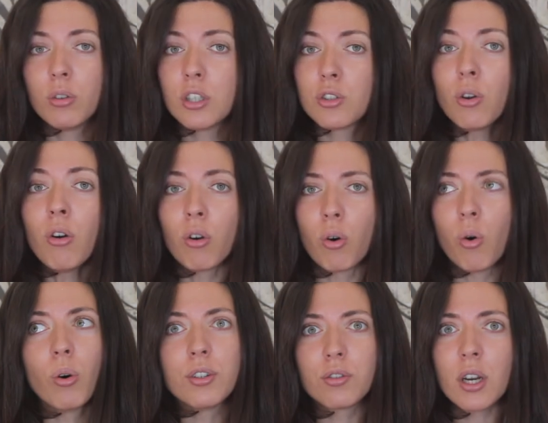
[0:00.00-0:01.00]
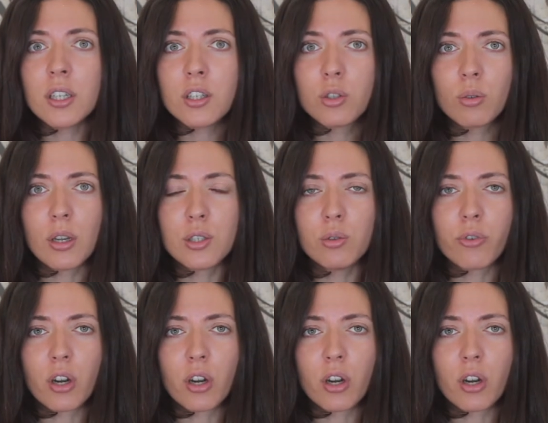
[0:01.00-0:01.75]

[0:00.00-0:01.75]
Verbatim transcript: On eToro or Trading 212.